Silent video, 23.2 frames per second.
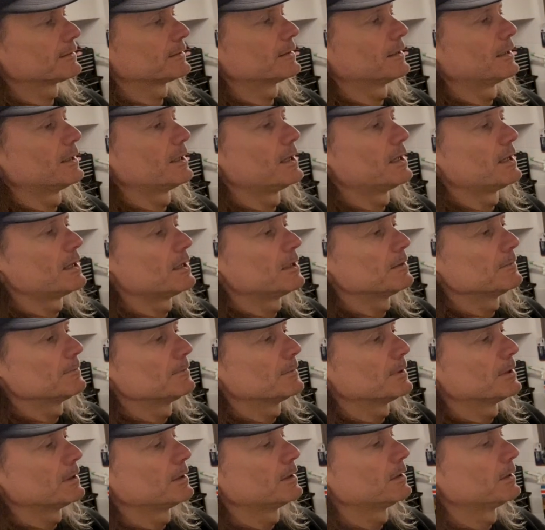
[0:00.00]

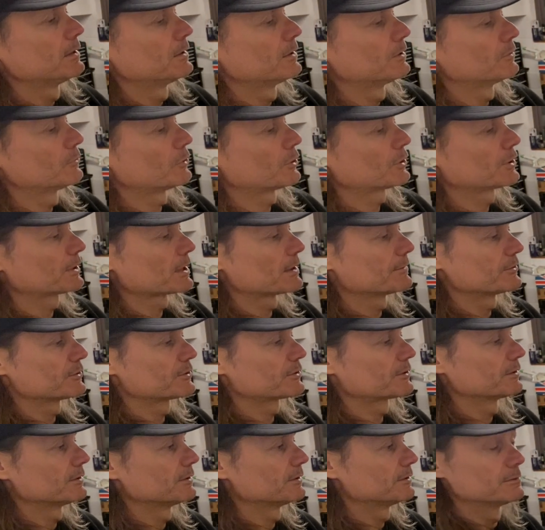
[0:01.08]
rocker
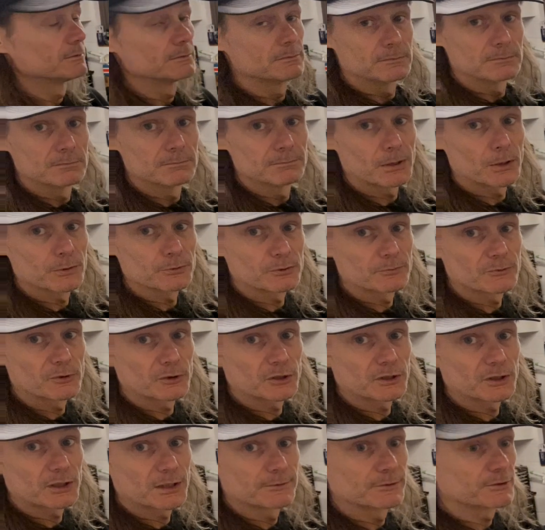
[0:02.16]
covers, Bolton
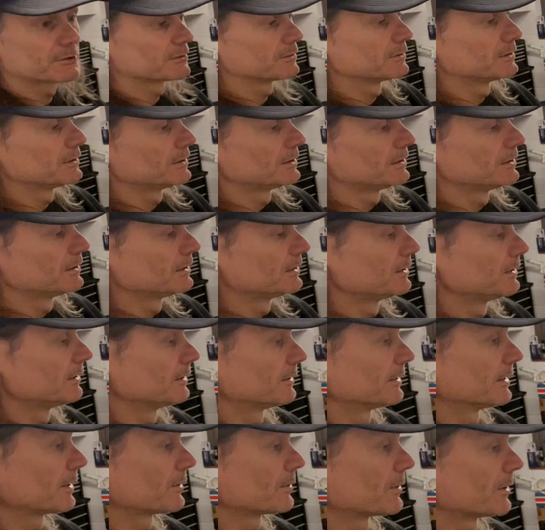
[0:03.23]
rocker covers.
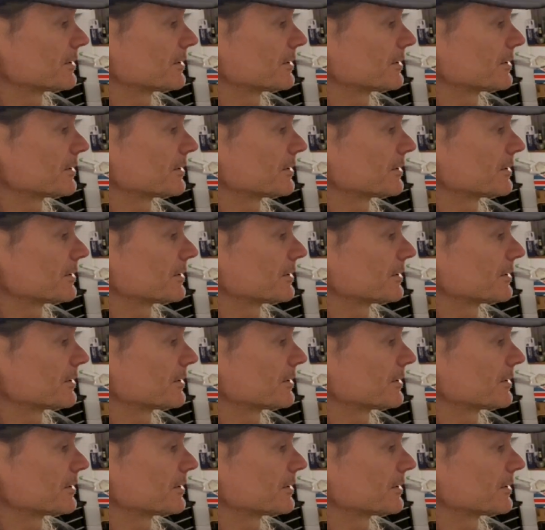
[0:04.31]
They're quite